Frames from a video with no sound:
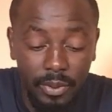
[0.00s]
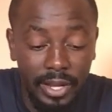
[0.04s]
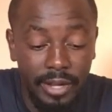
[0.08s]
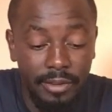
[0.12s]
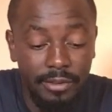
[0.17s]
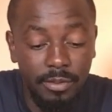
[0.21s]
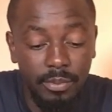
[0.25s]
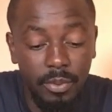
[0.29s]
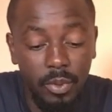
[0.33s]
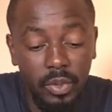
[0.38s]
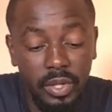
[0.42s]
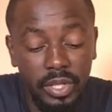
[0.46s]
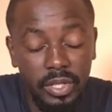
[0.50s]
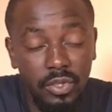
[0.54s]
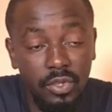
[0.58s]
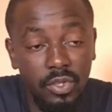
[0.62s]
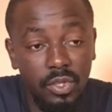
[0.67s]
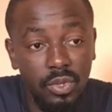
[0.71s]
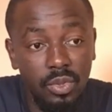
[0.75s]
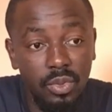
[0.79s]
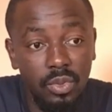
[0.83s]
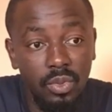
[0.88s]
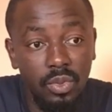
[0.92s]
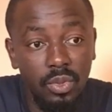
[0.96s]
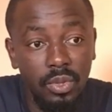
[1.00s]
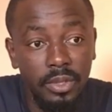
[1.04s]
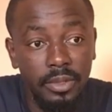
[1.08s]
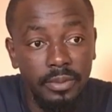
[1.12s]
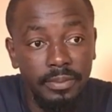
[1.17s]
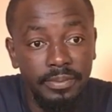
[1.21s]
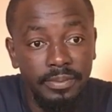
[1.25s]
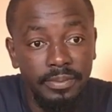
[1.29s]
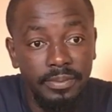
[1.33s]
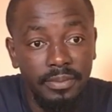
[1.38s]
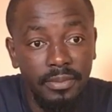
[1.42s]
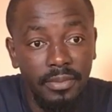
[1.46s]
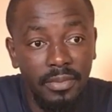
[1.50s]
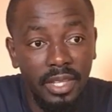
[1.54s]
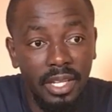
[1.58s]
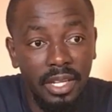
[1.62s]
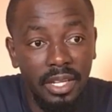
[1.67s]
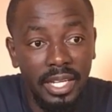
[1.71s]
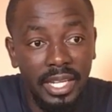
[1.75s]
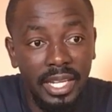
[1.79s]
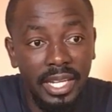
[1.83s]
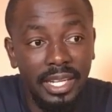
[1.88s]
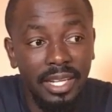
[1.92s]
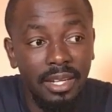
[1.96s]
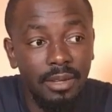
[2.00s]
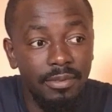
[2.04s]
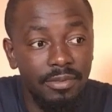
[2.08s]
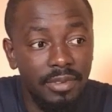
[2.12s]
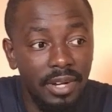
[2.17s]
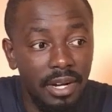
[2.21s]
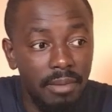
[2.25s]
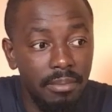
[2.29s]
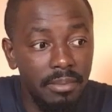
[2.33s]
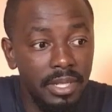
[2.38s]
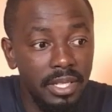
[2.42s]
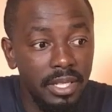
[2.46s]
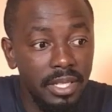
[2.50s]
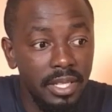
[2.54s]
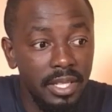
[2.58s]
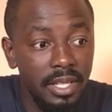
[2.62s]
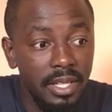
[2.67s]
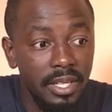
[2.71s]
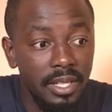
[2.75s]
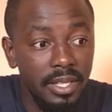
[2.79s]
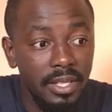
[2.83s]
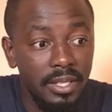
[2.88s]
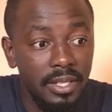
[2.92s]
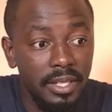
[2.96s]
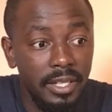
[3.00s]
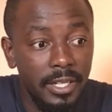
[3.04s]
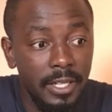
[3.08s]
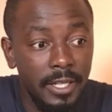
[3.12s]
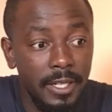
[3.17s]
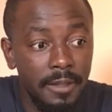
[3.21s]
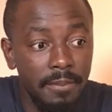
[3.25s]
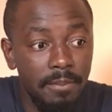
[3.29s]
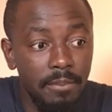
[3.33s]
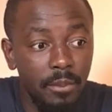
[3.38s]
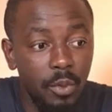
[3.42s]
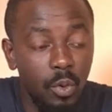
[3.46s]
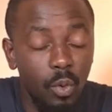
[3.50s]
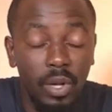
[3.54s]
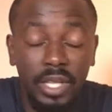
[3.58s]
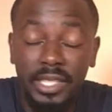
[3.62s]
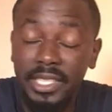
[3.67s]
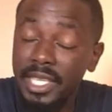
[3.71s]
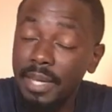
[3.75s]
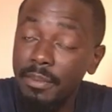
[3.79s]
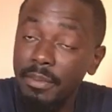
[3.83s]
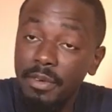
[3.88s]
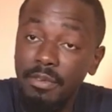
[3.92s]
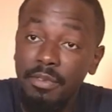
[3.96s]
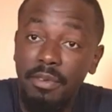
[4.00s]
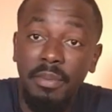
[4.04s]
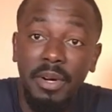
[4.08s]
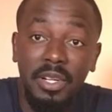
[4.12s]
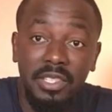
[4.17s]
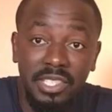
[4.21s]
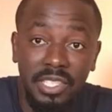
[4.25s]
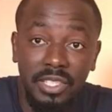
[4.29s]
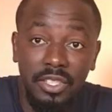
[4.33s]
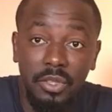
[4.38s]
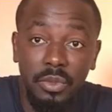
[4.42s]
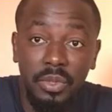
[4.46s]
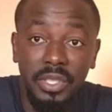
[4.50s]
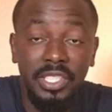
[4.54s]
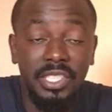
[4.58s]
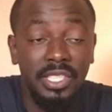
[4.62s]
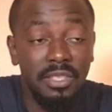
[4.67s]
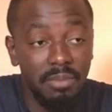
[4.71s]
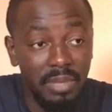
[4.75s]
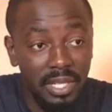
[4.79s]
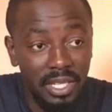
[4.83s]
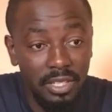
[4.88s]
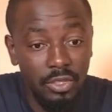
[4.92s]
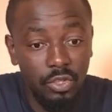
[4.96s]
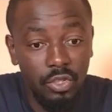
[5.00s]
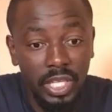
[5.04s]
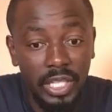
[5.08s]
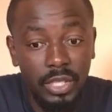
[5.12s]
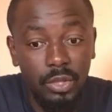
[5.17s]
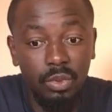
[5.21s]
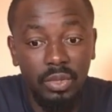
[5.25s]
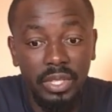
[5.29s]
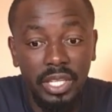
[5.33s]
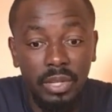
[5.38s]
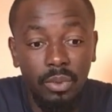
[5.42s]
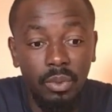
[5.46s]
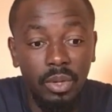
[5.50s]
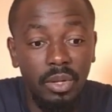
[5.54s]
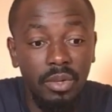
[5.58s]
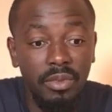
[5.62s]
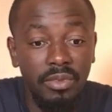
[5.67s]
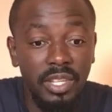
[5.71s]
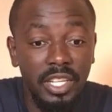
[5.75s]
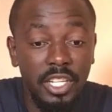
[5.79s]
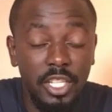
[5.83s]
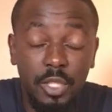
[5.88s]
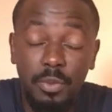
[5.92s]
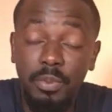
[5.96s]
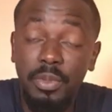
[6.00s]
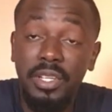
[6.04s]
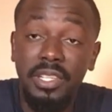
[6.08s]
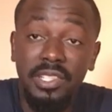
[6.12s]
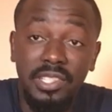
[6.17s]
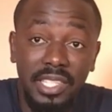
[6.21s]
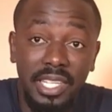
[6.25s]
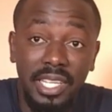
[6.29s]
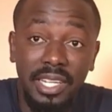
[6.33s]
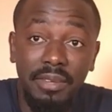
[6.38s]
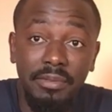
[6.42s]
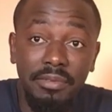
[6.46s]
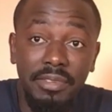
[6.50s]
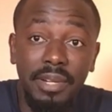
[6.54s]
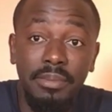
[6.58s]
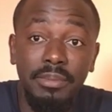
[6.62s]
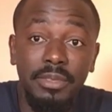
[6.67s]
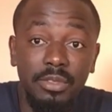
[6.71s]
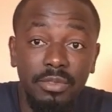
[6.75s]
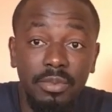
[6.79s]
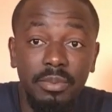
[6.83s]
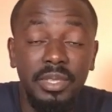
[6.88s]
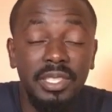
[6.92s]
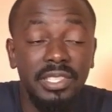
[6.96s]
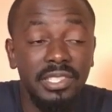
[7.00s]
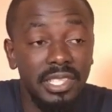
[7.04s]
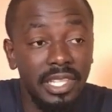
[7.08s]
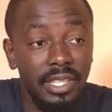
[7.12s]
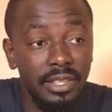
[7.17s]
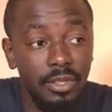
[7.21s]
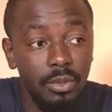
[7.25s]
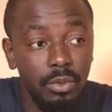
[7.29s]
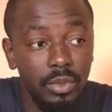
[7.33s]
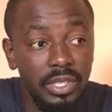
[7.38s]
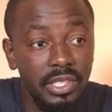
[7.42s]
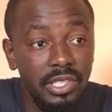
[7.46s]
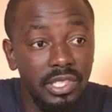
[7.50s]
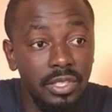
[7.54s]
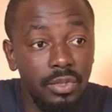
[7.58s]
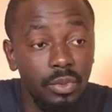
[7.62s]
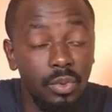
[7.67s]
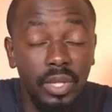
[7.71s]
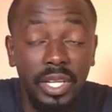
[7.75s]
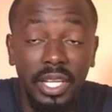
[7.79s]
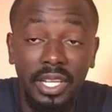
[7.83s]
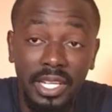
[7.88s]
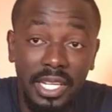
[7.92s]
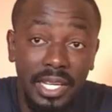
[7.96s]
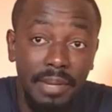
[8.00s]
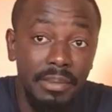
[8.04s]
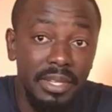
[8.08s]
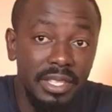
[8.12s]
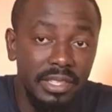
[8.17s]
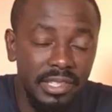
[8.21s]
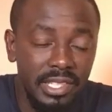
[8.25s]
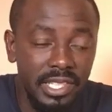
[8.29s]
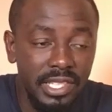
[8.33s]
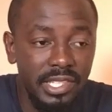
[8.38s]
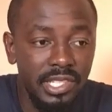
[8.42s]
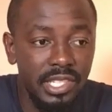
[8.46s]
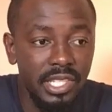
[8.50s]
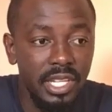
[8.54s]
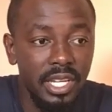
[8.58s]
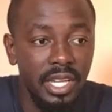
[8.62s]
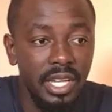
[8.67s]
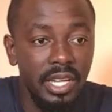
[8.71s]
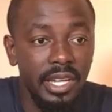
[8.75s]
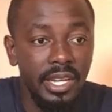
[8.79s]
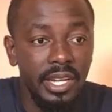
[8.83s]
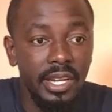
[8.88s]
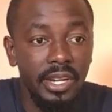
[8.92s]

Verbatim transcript: Where I've spoken to a cattle farmer um, who was coming from outside the region, but I'll try to get one of the experienced cattle farmers from inside the region who can come and teach.